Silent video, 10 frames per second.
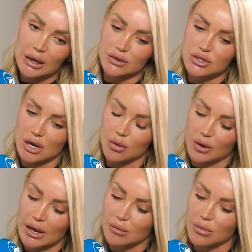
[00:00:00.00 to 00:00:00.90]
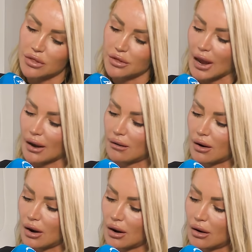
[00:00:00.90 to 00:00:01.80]
So um, then
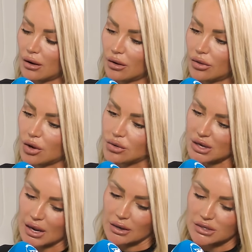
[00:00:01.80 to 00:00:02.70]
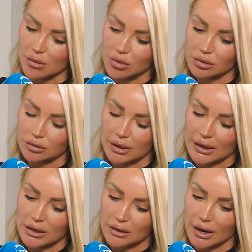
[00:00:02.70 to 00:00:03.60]
those girls, I will
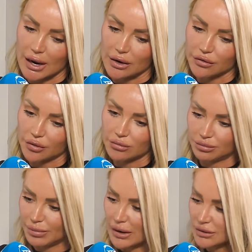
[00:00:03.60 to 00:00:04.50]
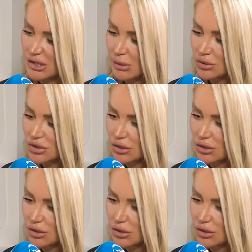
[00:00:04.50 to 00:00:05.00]
like kind of balance them out.